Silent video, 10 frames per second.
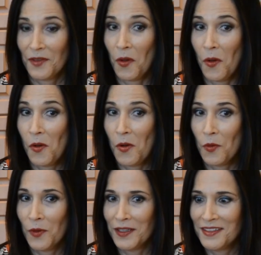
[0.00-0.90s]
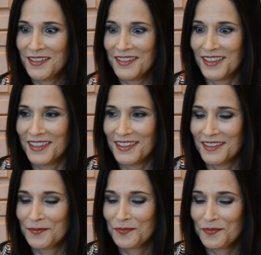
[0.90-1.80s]
Oh, what is
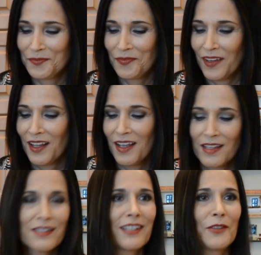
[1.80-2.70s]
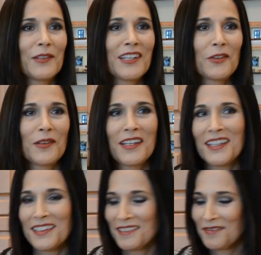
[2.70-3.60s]
this? A secret
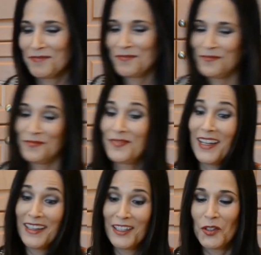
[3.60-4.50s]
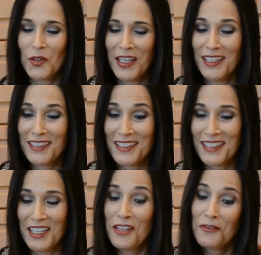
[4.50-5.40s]
ingredient, a little
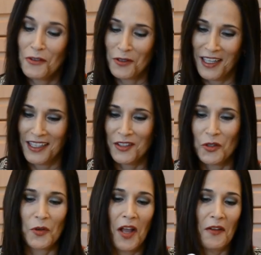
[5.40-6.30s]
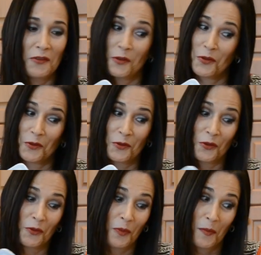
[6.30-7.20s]
kick, if you like. You don't have to use
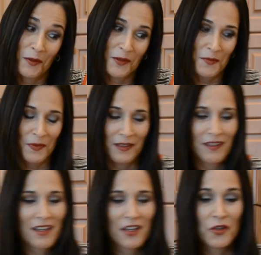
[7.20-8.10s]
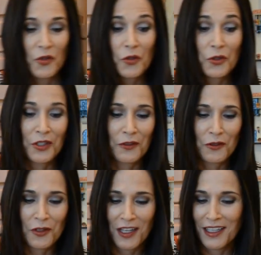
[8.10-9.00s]
those peppers, but you could if
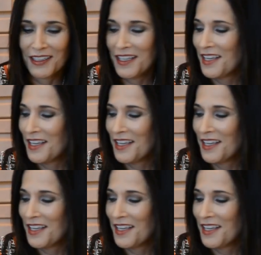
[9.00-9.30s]
you like.